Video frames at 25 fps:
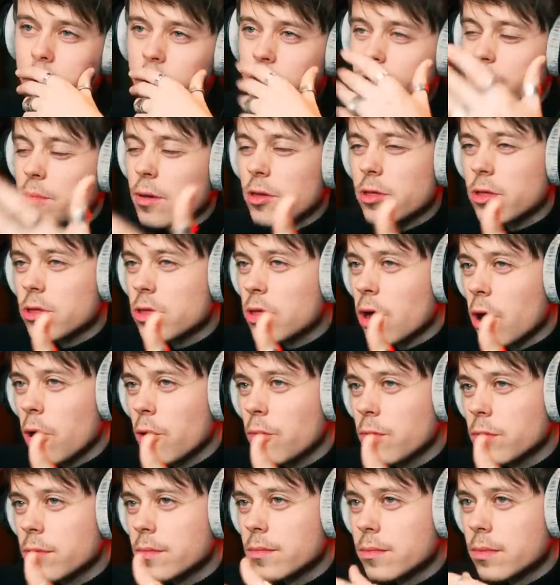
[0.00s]
Well, she must have
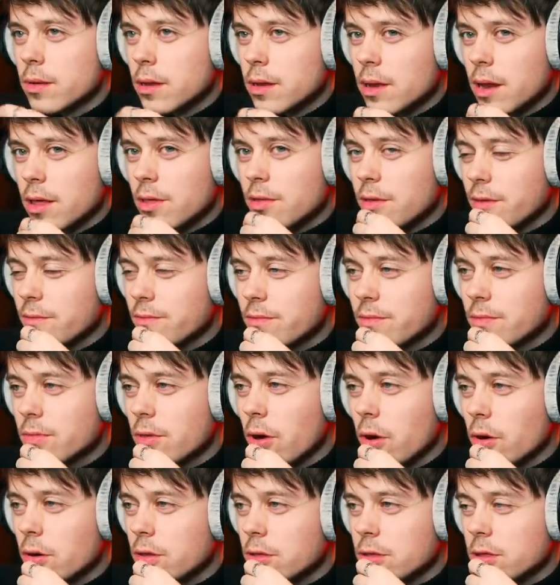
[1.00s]
told them, unless they
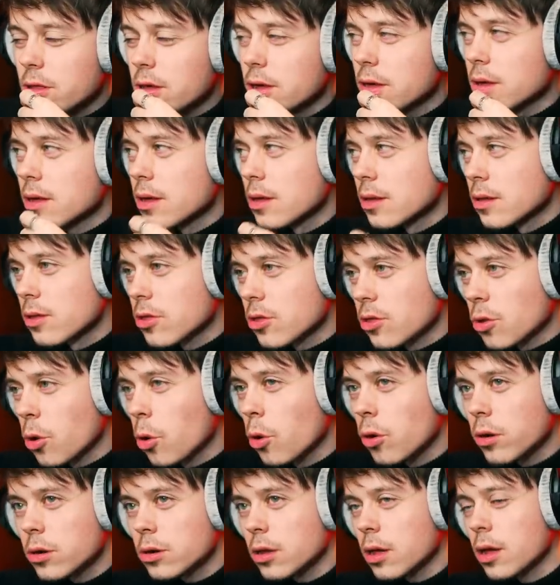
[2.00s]
doxed her and
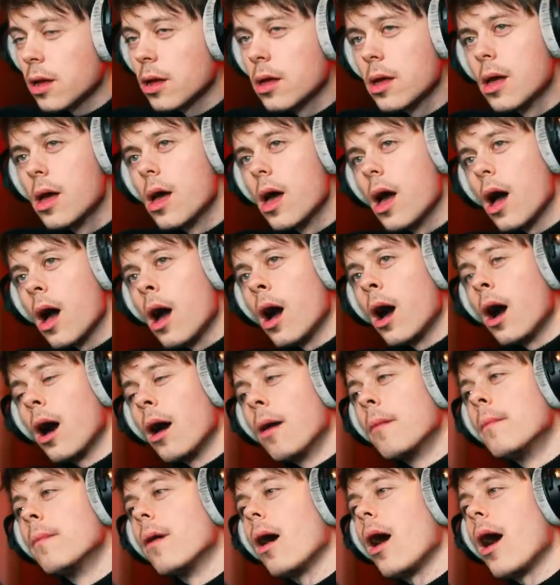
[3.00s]
stalked her.
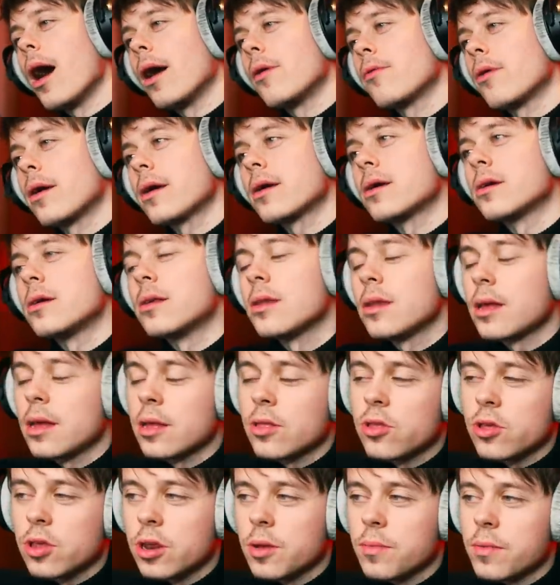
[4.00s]
I reckon
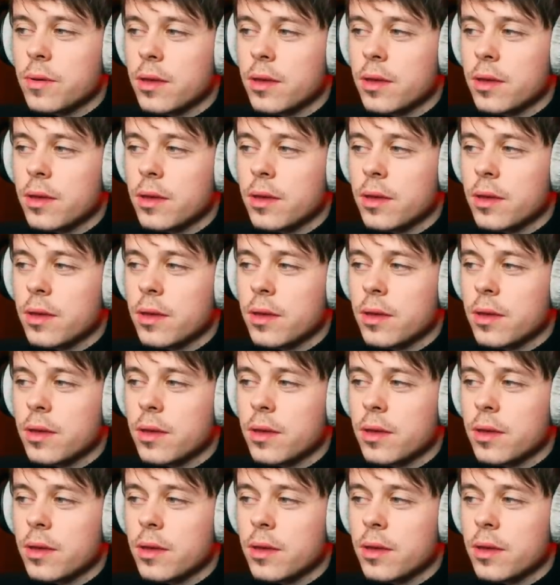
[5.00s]
it's gonna